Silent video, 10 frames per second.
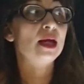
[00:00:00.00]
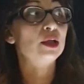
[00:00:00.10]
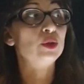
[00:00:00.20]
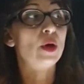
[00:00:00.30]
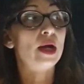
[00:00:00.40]

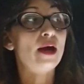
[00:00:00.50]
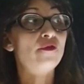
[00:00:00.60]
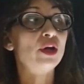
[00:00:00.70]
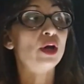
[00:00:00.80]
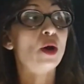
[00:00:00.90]
Do I have
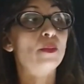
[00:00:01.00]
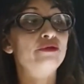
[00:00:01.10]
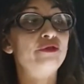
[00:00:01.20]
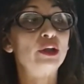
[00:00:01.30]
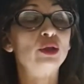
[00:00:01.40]
a common
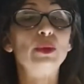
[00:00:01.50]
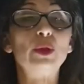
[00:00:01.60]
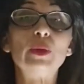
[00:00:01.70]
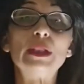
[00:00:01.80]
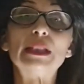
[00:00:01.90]
factor
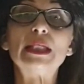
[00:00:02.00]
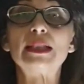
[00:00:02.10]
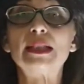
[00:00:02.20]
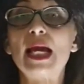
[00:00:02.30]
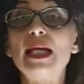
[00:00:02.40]
between 6
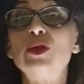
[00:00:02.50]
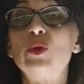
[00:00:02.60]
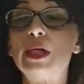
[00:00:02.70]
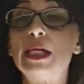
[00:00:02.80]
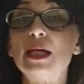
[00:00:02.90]
and
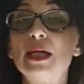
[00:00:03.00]
3?